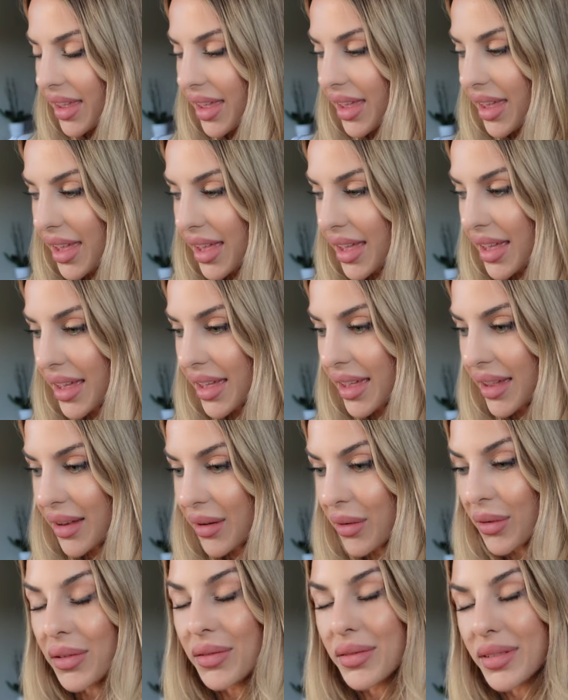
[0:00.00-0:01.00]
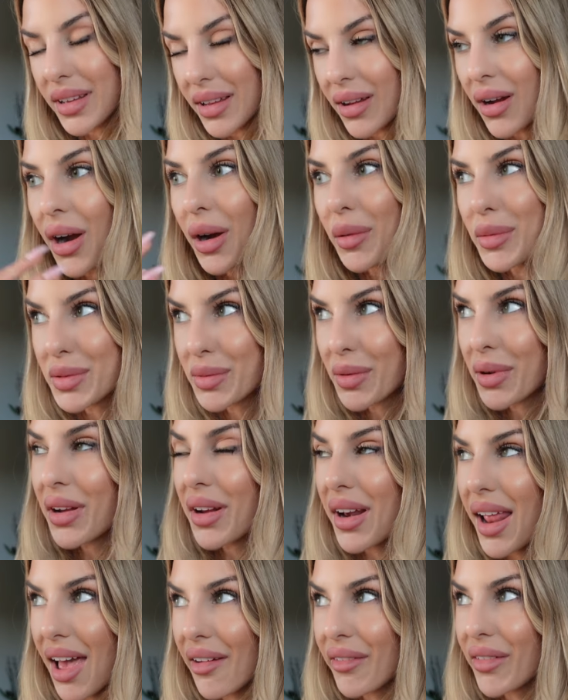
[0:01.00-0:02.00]
uh, or the carbs we're not
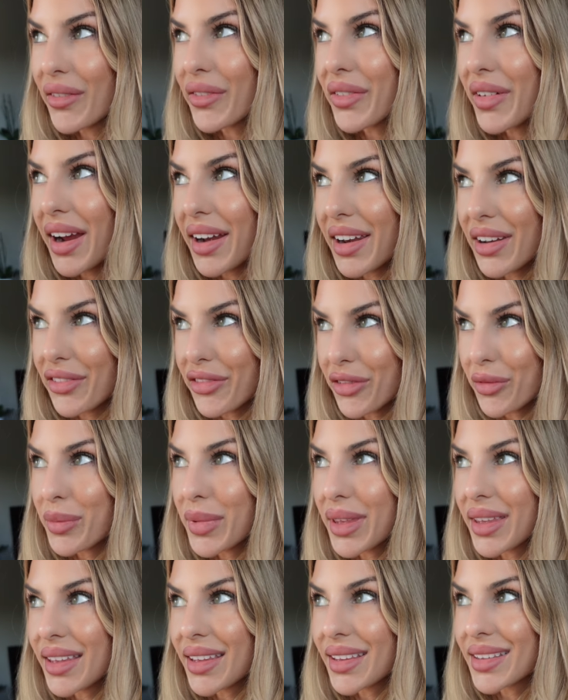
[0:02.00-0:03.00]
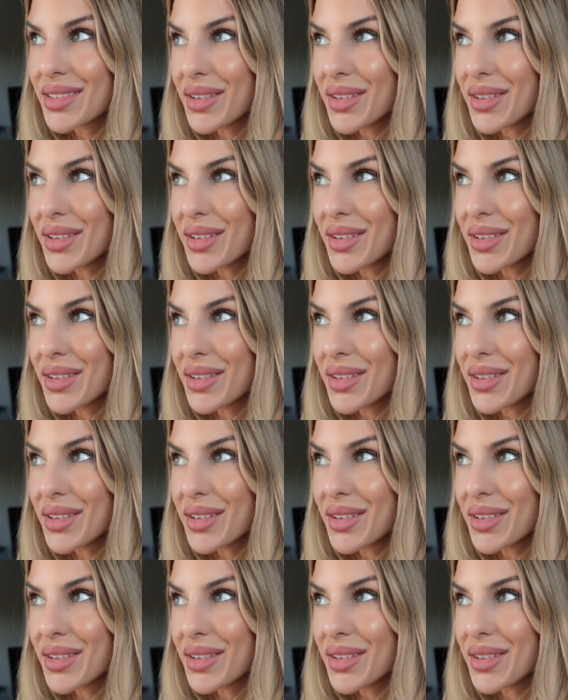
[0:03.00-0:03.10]
going to have on Friday for me